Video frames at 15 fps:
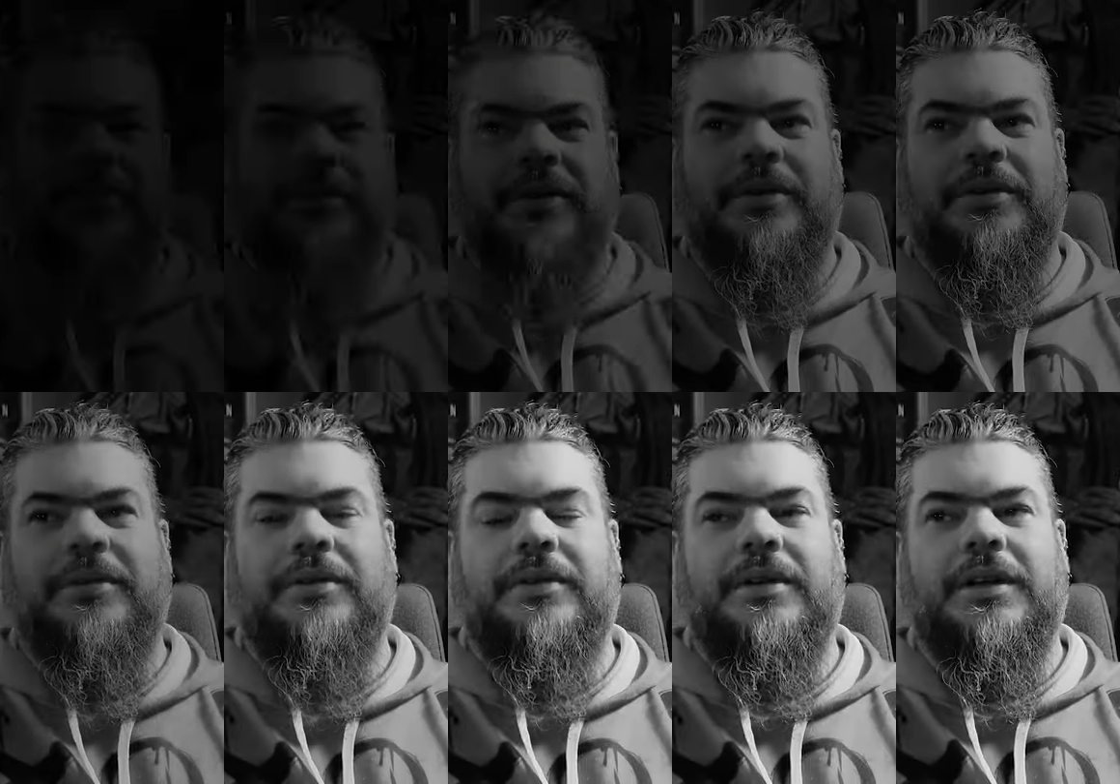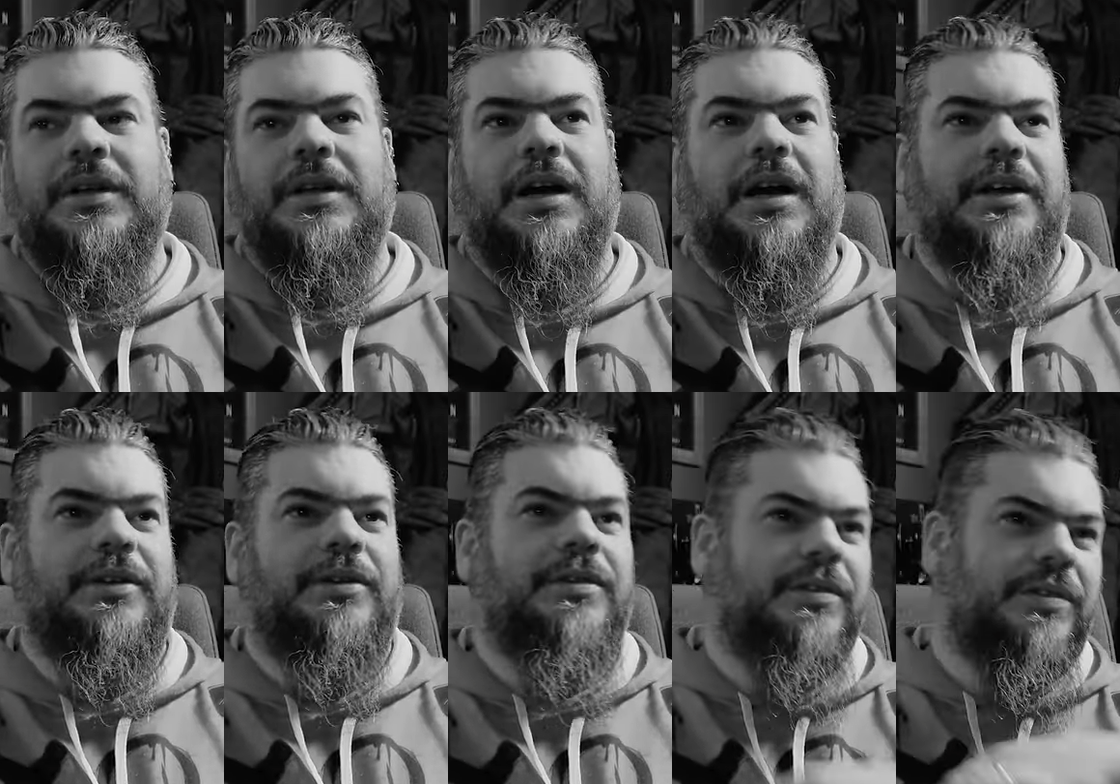So I
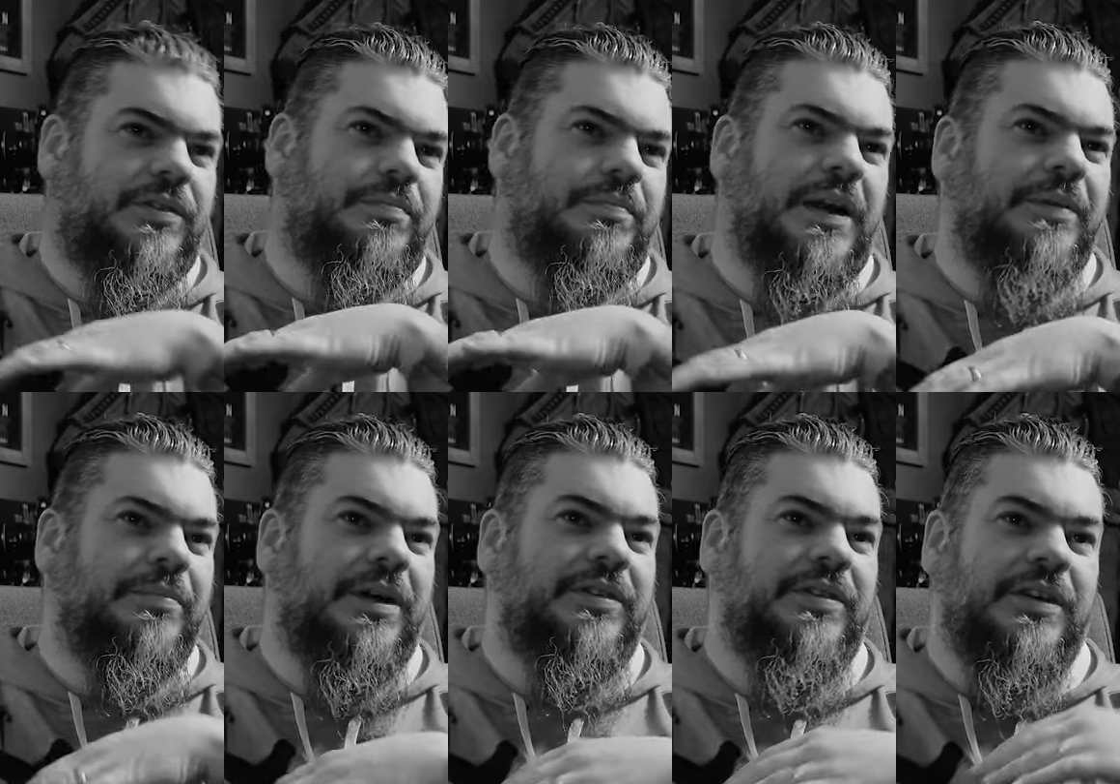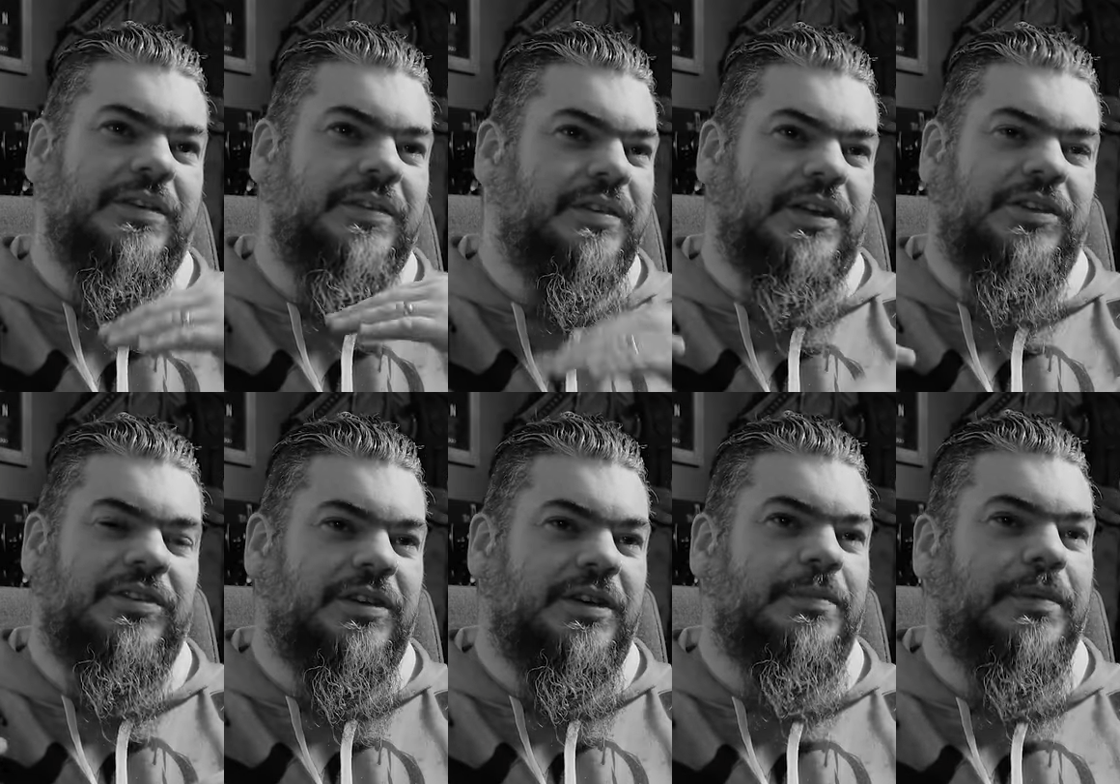use Blackmagics, they're
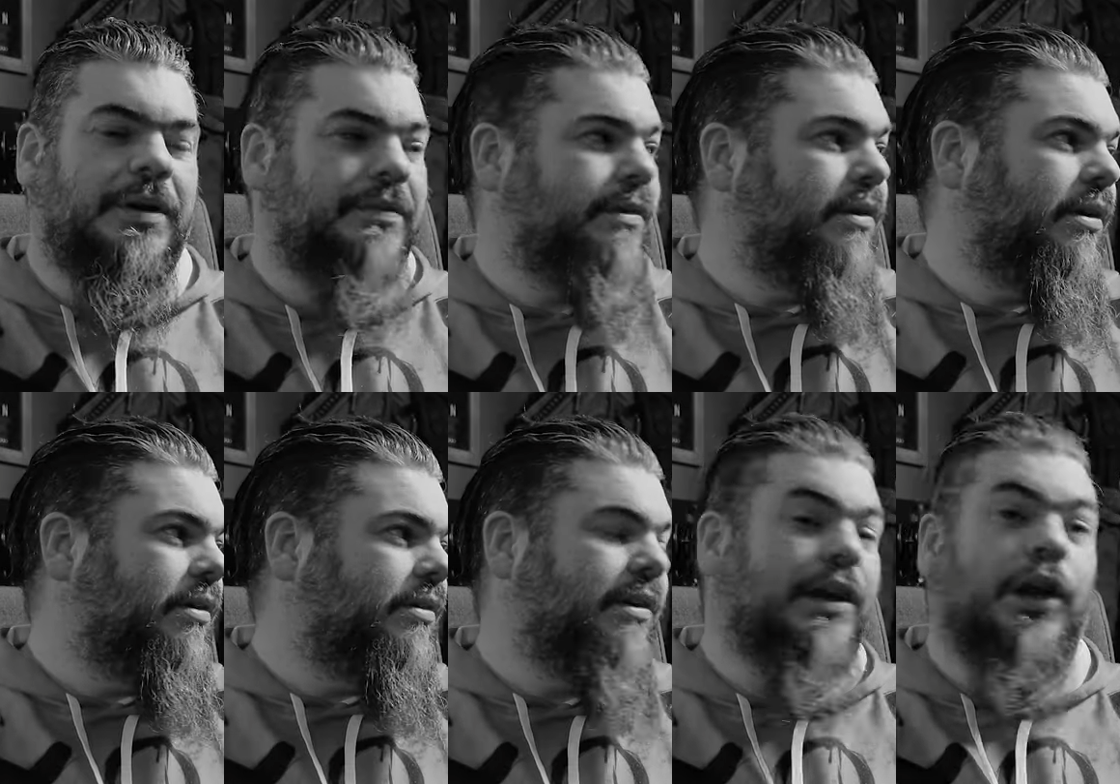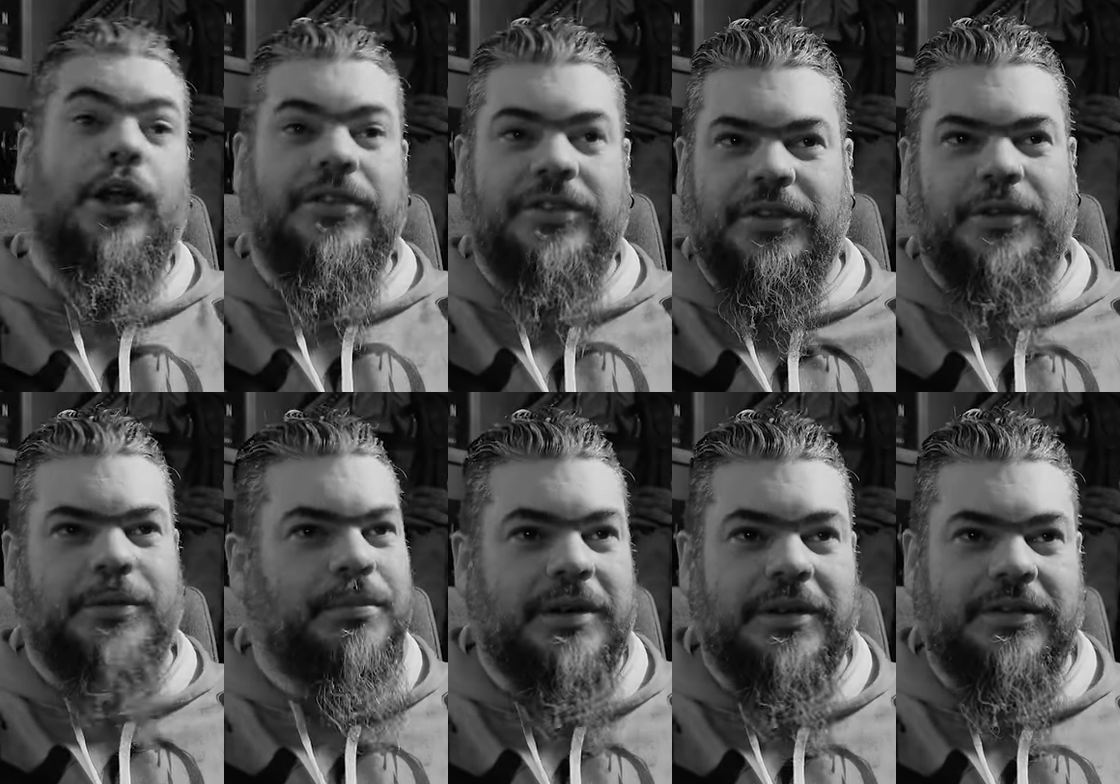cheap. I've got lots of
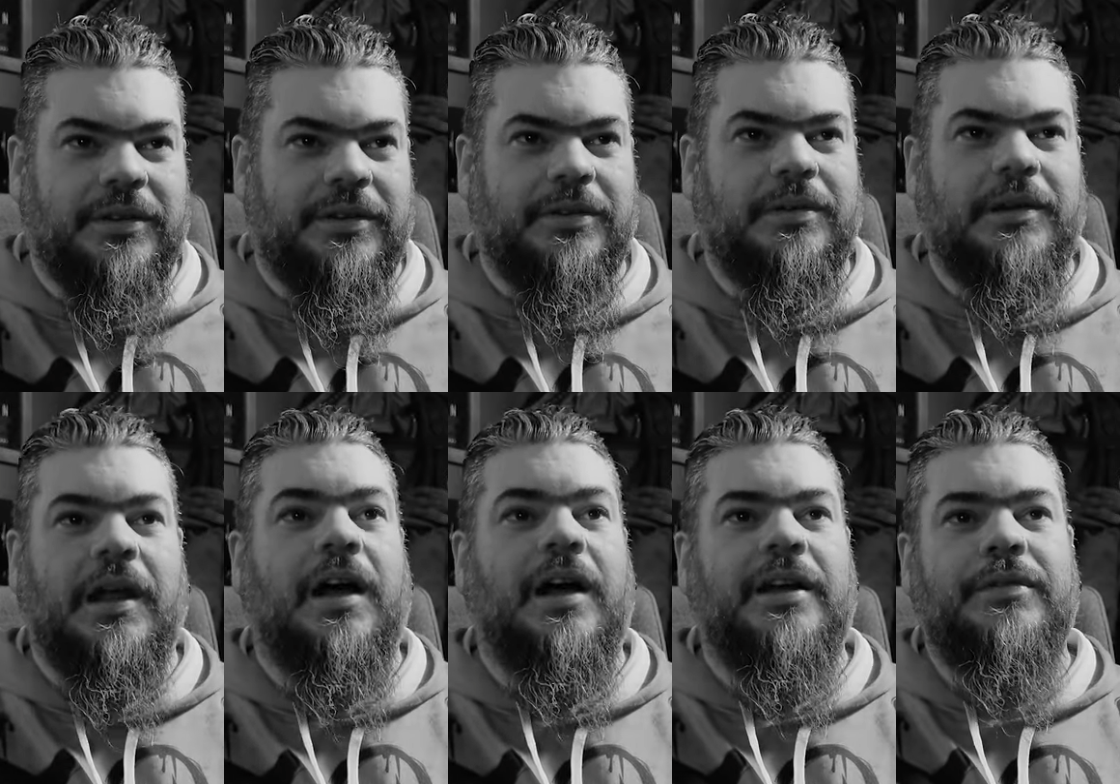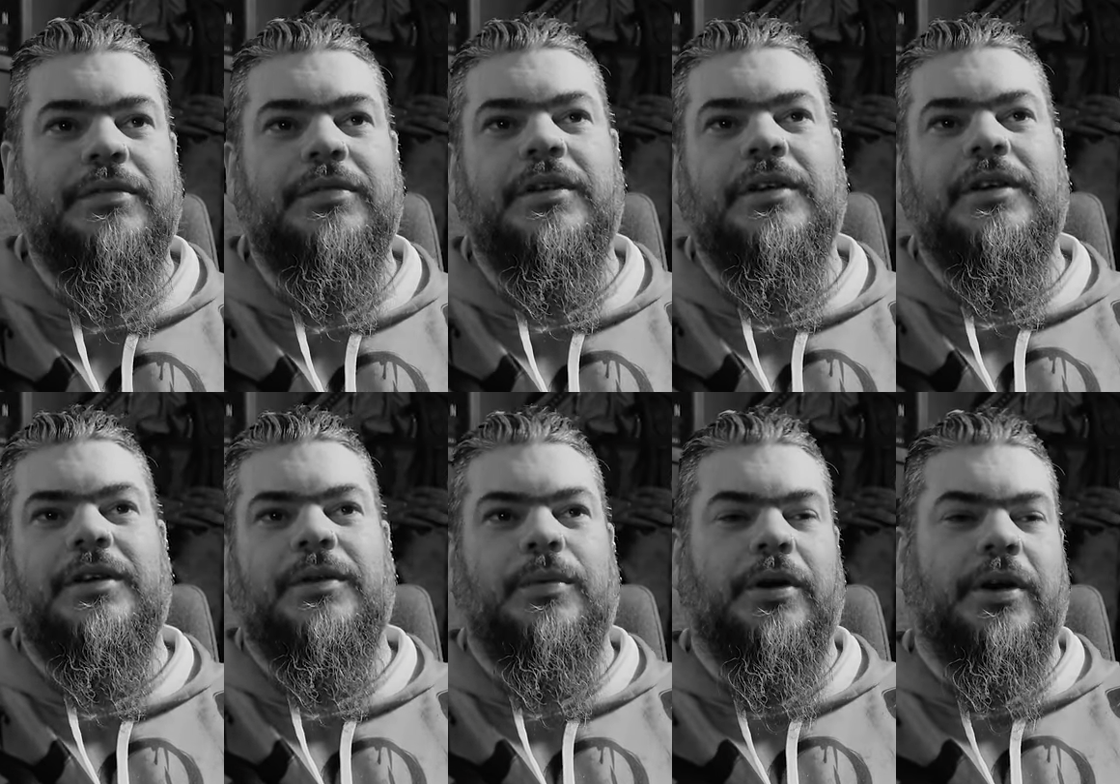them because I do live mm
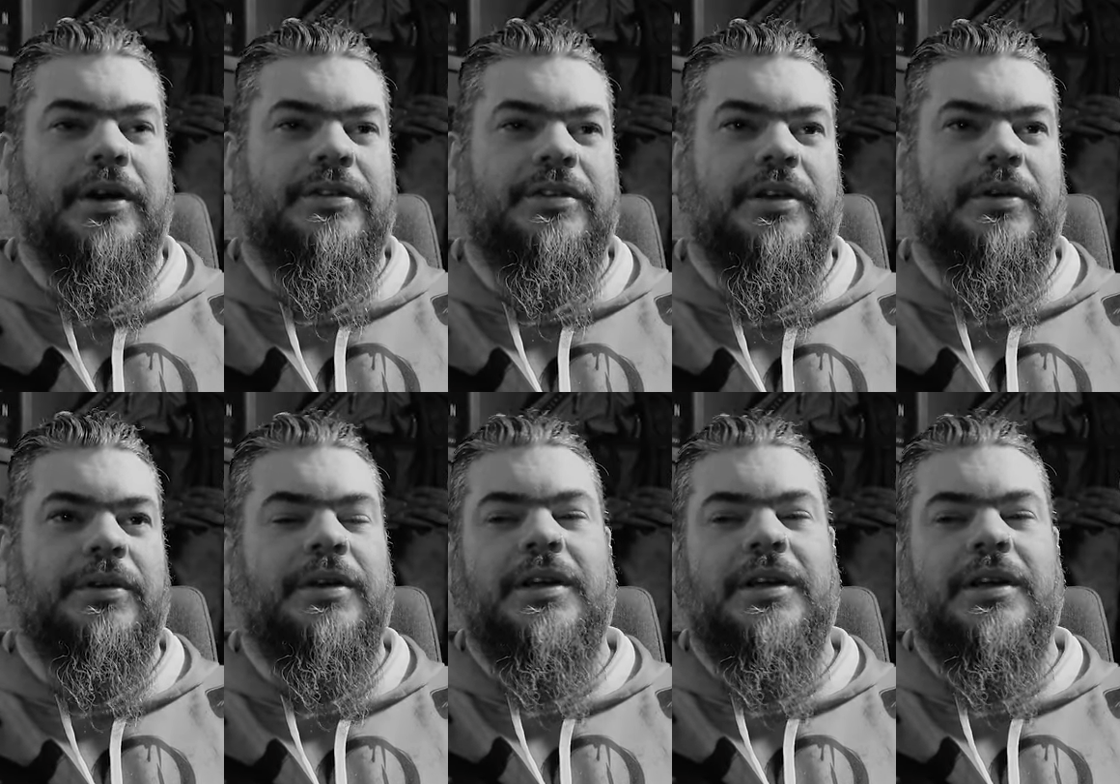-hmm. work. So